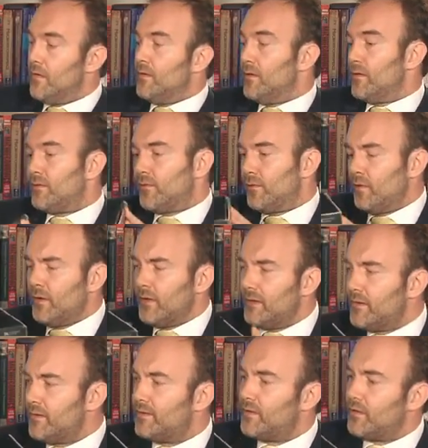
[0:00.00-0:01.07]
So if you look at
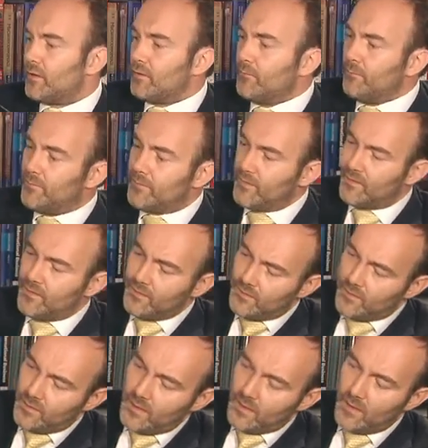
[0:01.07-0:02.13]
this here, this is
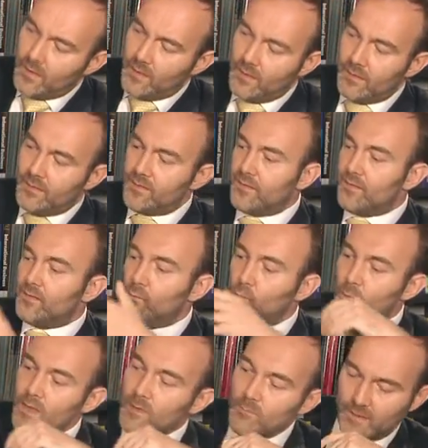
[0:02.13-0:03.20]
a
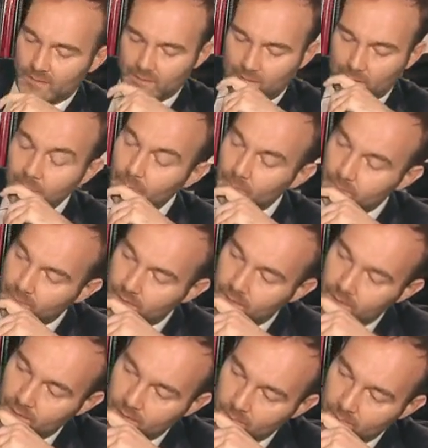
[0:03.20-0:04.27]
Wii bundle.
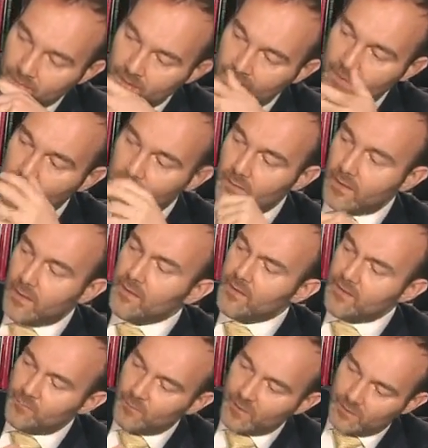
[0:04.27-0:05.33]
And in
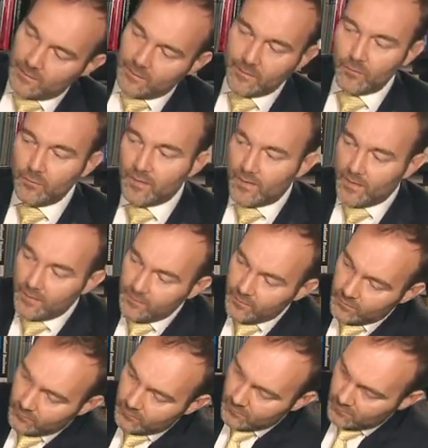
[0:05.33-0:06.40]
this bundle, you get
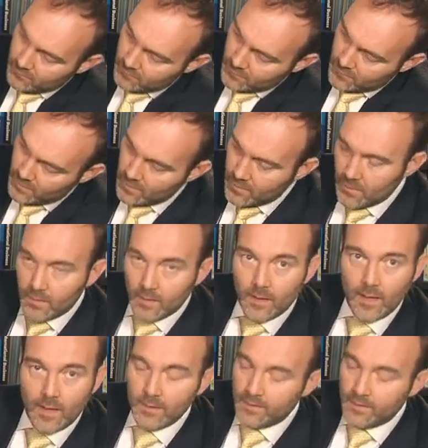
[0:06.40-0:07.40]
a